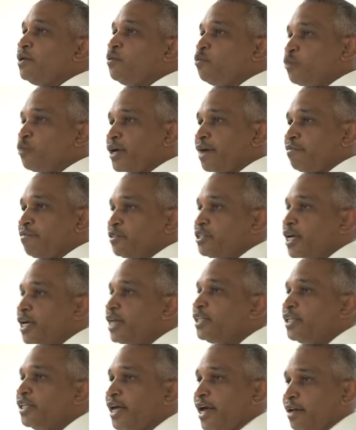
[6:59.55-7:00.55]
We have to
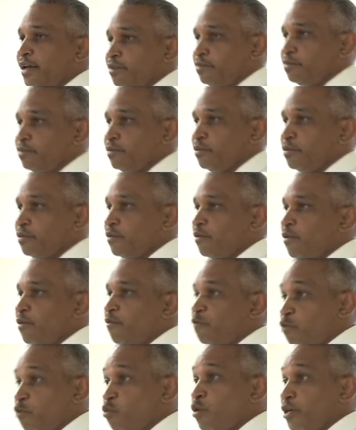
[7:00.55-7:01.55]
take that
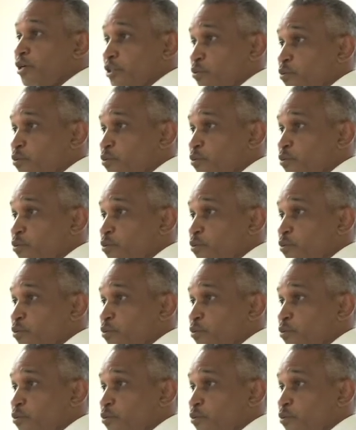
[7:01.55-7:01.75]
for what it's